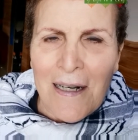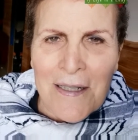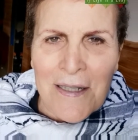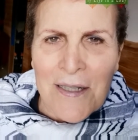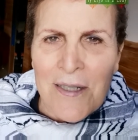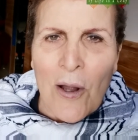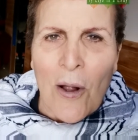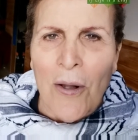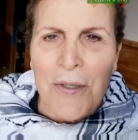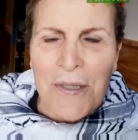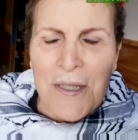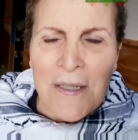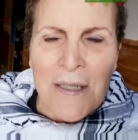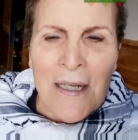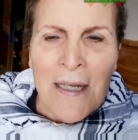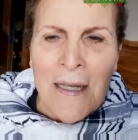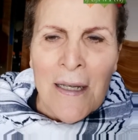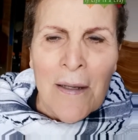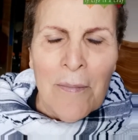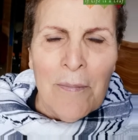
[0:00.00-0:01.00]

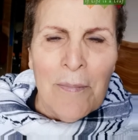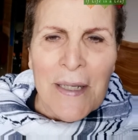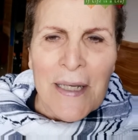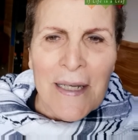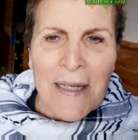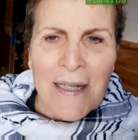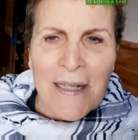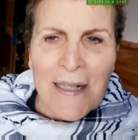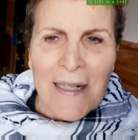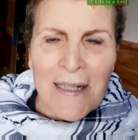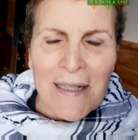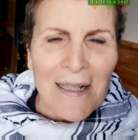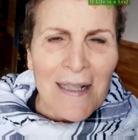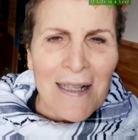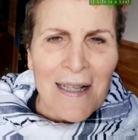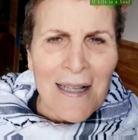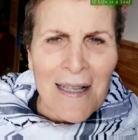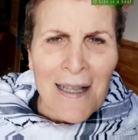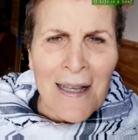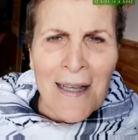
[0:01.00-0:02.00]
assaulted, being
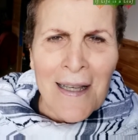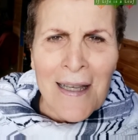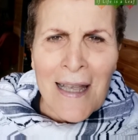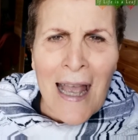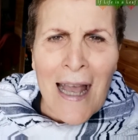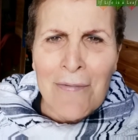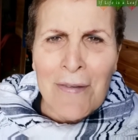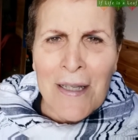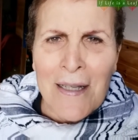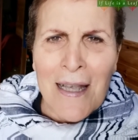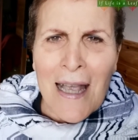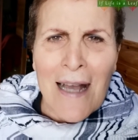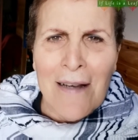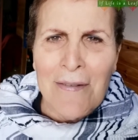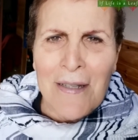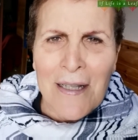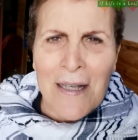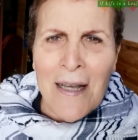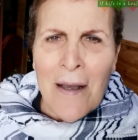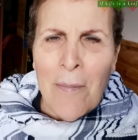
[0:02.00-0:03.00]

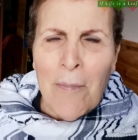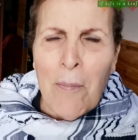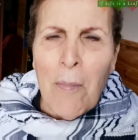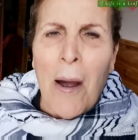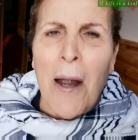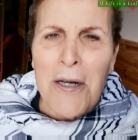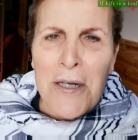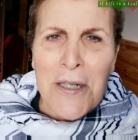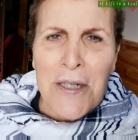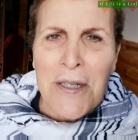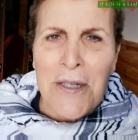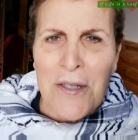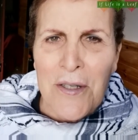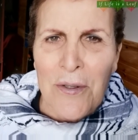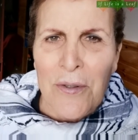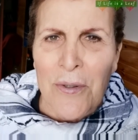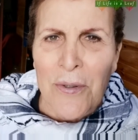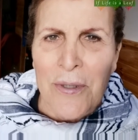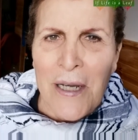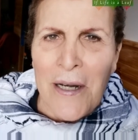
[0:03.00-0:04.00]
having marches
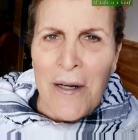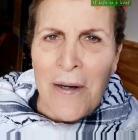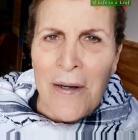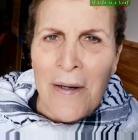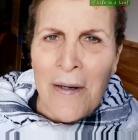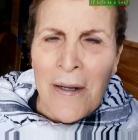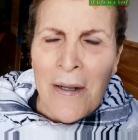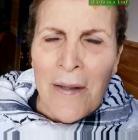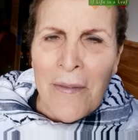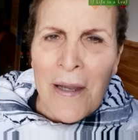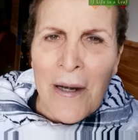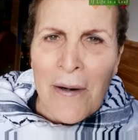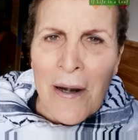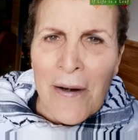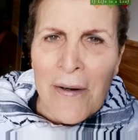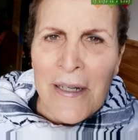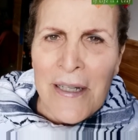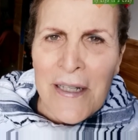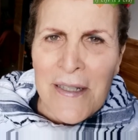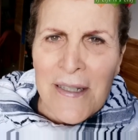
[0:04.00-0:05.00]
through their
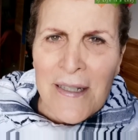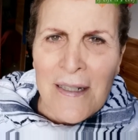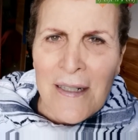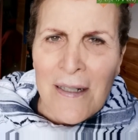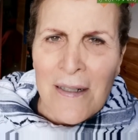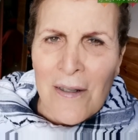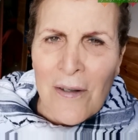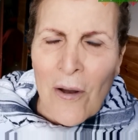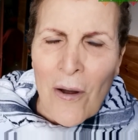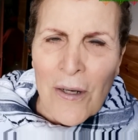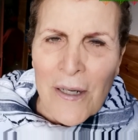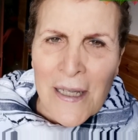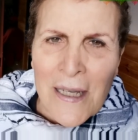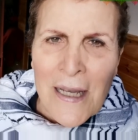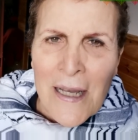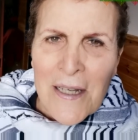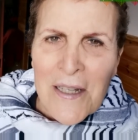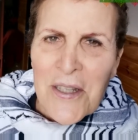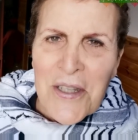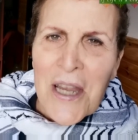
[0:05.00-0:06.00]
areas calling
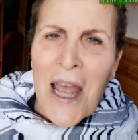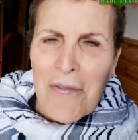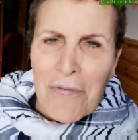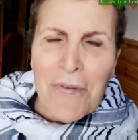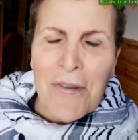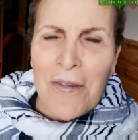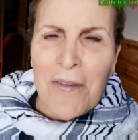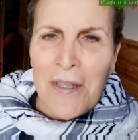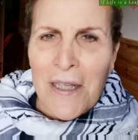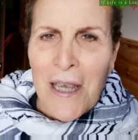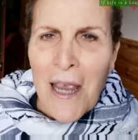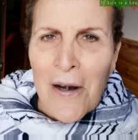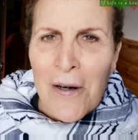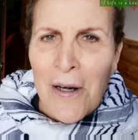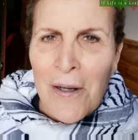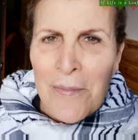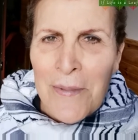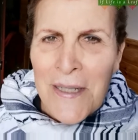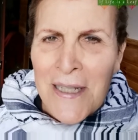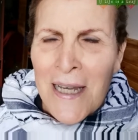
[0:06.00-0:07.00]
death to the
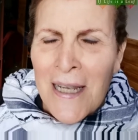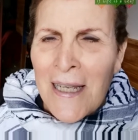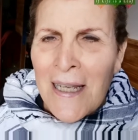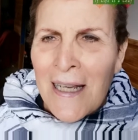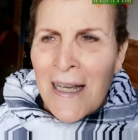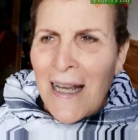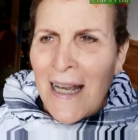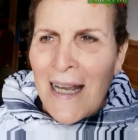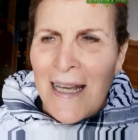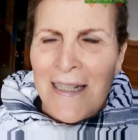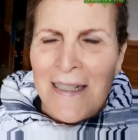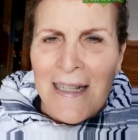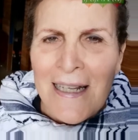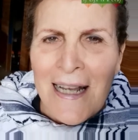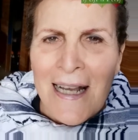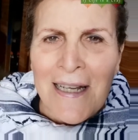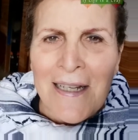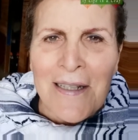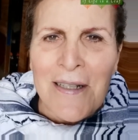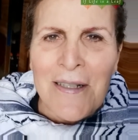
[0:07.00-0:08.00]
Arabs,
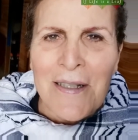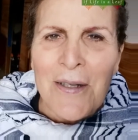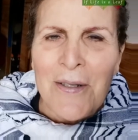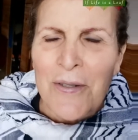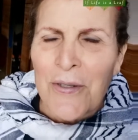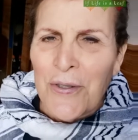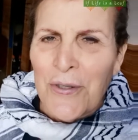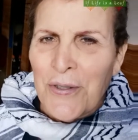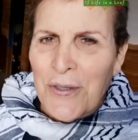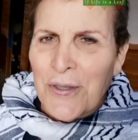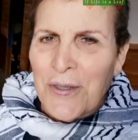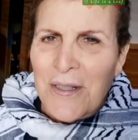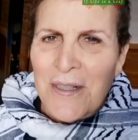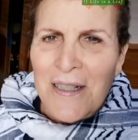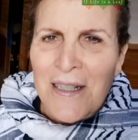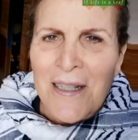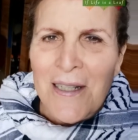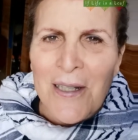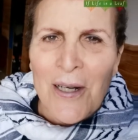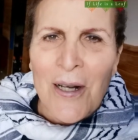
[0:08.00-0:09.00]
and
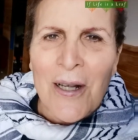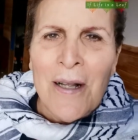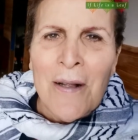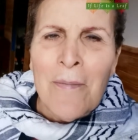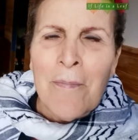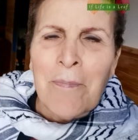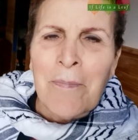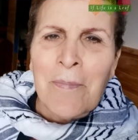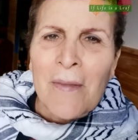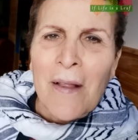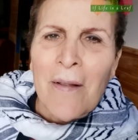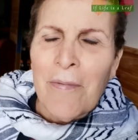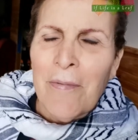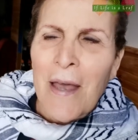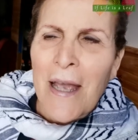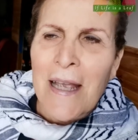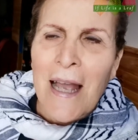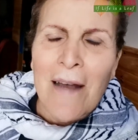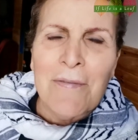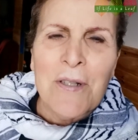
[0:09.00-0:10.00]
you know,
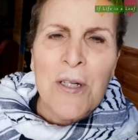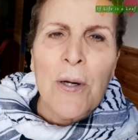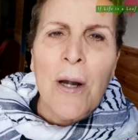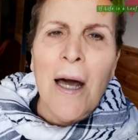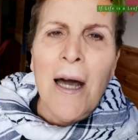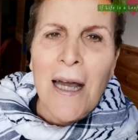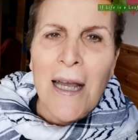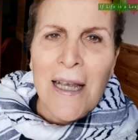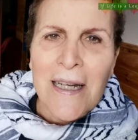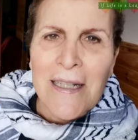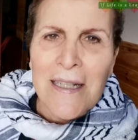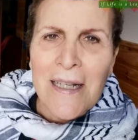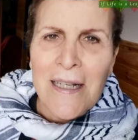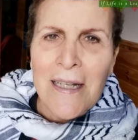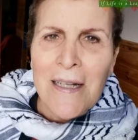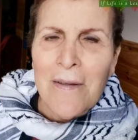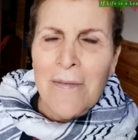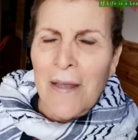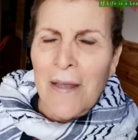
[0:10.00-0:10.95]
they have tried